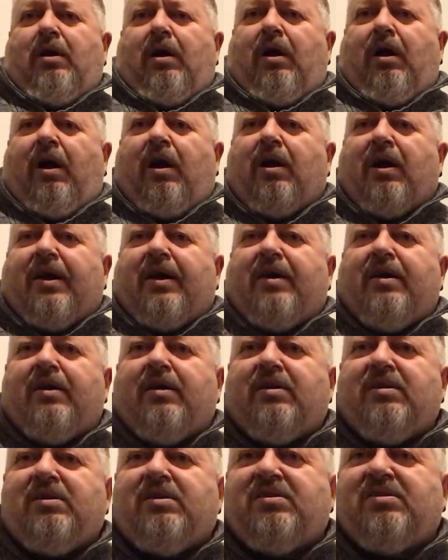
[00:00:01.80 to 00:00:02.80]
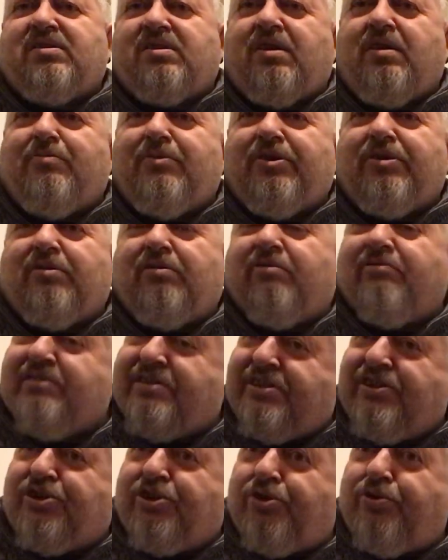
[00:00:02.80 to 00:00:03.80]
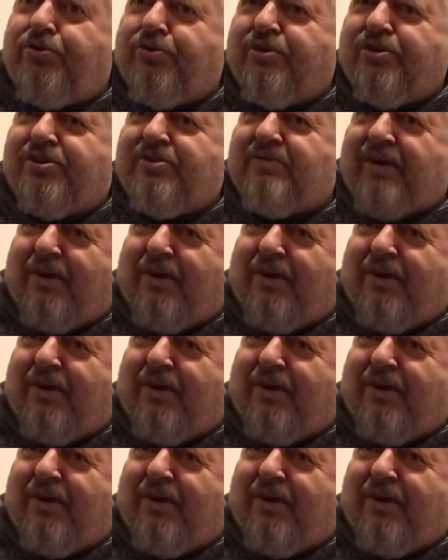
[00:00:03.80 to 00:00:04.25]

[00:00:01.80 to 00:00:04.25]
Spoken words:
Hi, Simon, or is it George?